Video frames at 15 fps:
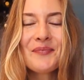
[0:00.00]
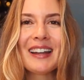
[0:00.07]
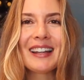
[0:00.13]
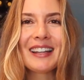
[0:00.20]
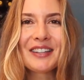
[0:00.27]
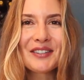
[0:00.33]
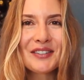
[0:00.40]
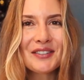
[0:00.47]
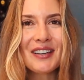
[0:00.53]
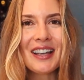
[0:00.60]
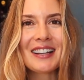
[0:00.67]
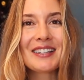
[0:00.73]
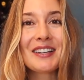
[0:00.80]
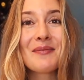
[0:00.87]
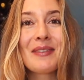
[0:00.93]
And I used to
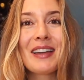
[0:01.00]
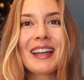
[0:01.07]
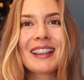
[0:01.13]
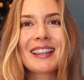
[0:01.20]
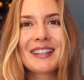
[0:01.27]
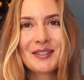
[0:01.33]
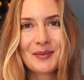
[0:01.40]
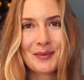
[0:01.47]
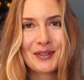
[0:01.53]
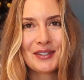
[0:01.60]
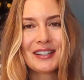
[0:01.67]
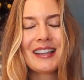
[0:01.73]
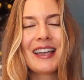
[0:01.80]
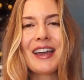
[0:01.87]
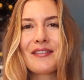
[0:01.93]
actually make this
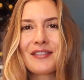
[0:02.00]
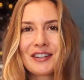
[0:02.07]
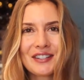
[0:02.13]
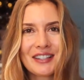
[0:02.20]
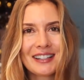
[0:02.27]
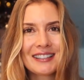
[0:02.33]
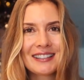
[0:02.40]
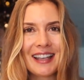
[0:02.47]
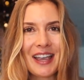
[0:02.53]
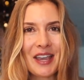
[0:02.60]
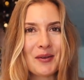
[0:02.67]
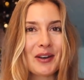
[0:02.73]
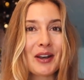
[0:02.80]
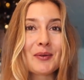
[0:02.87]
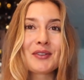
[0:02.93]
muesli every single
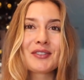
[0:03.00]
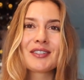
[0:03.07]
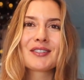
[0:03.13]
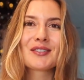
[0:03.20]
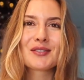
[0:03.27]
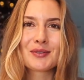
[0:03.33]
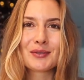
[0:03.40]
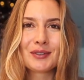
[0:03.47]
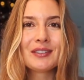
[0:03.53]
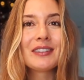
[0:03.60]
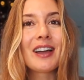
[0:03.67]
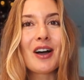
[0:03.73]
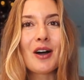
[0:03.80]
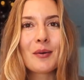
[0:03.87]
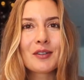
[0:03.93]
day when I was in school. And
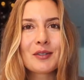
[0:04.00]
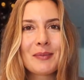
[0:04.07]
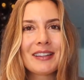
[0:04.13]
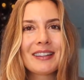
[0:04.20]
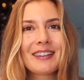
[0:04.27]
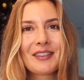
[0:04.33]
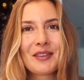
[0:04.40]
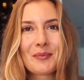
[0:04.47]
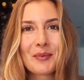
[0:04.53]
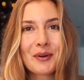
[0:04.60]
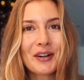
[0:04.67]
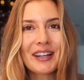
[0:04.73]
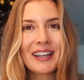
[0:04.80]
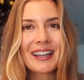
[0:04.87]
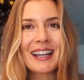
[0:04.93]
I always made it in the
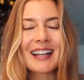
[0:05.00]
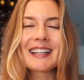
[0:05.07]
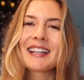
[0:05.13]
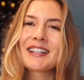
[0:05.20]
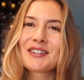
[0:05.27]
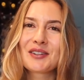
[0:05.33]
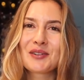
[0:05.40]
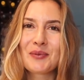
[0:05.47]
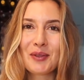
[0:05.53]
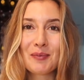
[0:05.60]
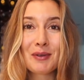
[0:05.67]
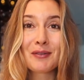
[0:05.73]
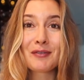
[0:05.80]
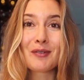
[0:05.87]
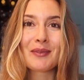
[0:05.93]
morning and then took it with
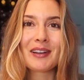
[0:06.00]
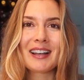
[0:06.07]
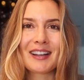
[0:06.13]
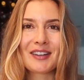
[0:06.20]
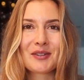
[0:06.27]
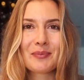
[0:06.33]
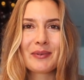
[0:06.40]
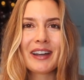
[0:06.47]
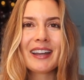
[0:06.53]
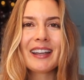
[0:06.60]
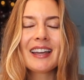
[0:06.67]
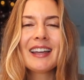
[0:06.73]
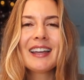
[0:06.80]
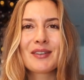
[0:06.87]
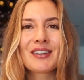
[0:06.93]
me for my lunch
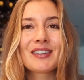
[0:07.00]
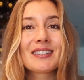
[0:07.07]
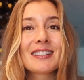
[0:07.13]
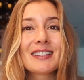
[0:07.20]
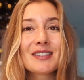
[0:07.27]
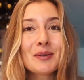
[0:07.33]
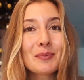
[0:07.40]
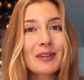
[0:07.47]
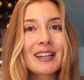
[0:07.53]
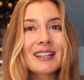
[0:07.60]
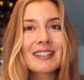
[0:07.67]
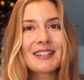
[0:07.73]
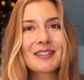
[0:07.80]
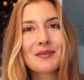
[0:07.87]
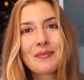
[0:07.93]
break. And because it's super
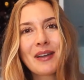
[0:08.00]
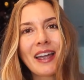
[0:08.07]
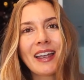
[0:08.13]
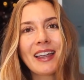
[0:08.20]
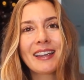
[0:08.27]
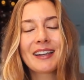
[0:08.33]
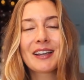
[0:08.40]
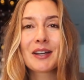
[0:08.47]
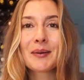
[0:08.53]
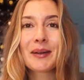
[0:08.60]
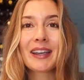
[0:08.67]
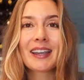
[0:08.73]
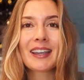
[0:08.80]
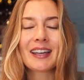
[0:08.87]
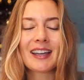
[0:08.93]
easy to make and
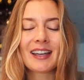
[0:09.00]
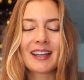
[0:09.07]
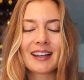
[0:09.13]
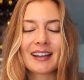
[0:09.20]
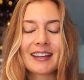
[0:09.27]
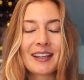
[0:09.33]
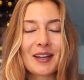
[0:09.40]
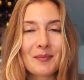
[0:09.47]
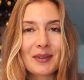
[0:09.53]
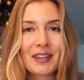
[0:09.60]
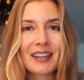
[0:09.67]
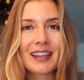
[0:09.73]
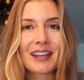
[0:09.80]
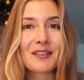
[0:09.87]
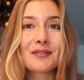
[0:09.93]
quick and
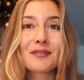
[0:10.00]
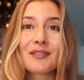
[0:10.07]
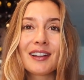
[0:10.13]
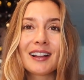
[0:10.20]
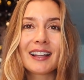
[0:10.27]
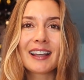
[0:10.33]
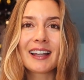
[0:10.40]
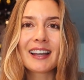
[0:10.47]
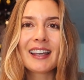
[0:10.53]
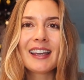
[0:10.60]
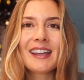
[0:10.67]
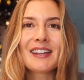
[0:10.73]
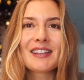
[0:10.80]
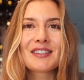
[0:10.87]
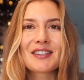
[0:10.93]
yummy and filling.
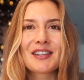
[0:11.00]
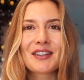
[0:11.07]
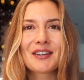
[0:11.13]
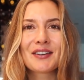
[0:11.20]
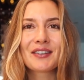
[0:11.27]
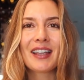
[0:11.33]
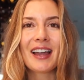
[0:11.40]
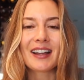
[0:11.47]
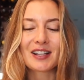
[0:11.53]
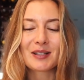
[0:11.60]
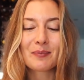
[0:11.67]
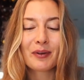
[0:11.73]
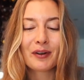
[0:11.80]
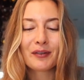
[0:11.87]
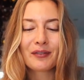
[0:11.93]
So yeah, it's
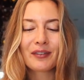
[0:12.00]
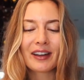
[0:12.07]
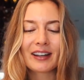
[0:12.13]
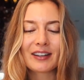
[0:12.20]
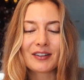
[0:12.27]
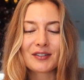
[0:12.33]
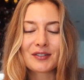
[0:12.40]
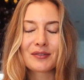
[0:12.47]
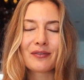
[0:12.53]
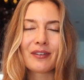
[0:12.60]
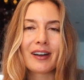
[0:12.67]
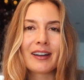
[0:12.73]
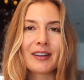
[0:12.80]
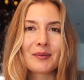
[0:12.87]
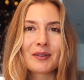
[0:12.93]
perfect also for
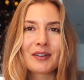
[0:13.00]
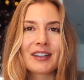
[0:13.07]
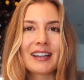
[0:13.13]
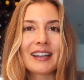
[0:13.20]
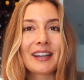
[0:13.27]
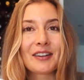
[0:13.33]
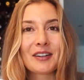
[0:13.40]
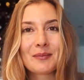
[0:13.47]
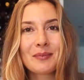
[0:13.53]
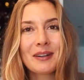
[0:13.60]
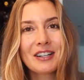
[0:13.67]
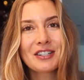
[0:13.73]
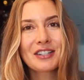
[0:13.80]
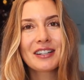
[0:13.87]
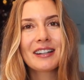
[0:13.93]
anyone eating on a
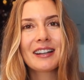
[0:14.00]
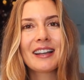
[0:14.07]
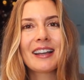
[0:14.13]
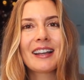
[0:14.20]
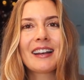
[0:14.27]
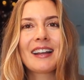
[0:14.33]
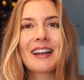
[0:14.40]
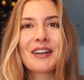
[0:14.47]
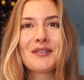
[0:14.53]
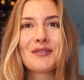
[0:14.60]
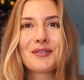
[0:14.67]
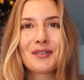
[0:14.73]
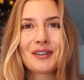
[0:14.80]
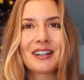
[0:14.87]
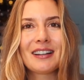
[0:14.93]
budget. And I
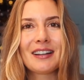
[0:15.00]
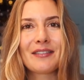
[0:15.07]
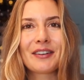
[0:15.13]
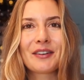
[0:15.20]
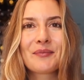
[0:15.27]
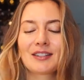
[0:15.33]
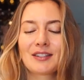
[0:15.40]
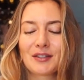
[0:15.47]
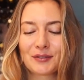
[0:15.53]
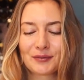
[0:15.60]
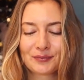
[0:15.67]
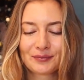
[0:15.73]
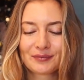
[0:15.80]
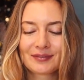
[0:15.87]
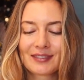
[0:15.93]
really love it. So,
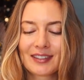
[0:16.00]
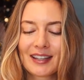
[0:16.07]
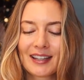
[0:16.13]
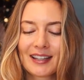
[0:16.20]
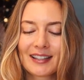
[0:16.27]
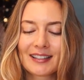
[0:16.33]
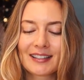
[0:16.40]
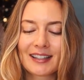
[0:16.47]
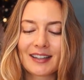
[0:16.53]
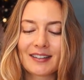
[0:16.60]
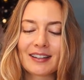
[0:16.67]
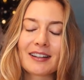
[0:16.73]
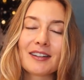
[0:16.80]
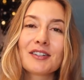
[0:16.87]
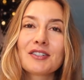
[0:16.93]
give it
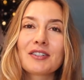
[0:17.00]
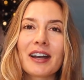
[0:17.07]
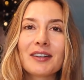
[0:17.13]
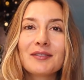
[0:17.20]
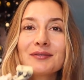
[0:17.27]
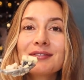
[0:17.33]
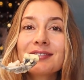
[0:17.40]
a little try.